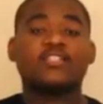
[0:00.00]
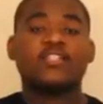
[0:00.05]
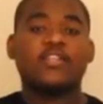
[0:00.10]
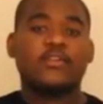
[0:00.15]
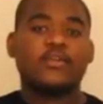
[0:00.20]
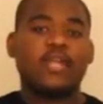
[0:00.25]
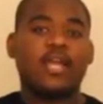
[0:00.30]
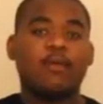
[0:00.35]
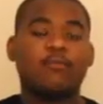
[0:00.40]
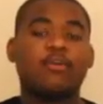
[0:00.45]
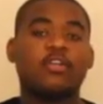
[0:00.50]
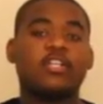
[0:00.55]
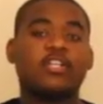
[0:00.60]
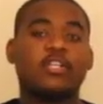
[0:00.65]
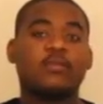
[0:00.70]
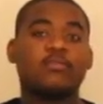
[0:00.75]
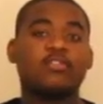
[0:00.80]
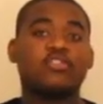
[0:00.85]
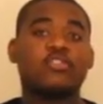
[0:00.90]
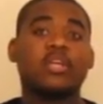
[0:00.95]
so now I'm going to
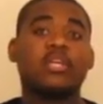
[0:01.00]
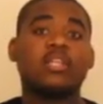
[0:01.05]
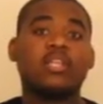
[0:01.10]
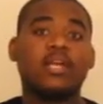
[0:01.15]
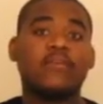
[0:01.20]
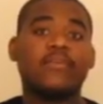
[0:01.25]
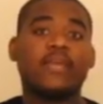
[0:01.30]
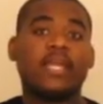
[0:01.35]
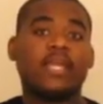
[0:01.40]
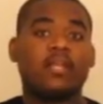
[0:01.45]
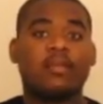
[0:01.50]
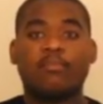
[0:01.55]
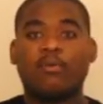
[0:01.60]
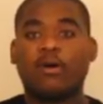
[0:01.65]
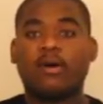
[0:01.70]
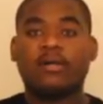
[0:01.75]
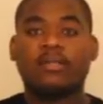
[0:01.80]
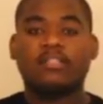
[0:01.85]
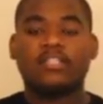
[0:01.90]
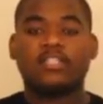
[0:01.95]
demonstrate left-handed
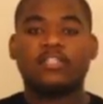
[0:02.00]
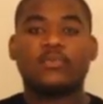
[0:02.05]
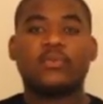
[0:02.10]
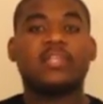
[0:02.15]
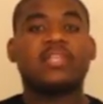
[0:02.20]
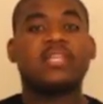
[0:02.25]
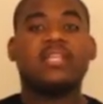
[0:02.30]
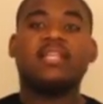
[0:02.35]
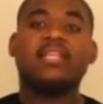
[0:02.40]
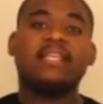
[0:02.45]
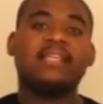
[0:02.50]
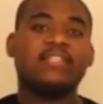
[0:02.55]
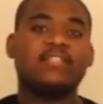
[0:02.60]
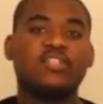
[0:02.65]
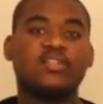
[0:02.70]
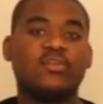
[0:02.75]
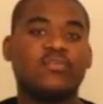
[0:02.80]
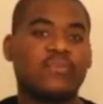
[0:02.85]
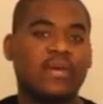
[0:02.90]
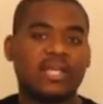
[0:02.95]
pauses within the
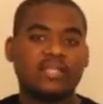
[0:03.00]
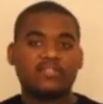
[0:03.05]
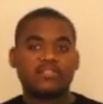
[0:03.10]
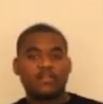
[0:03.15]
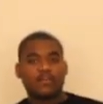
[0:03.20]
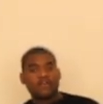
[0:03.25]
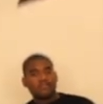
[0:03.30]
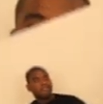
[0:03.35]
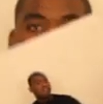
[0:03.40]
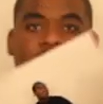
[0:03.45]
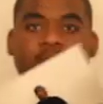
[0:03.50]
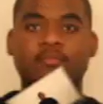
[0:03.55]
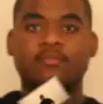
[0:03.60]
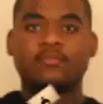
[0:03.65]
ECU fight song.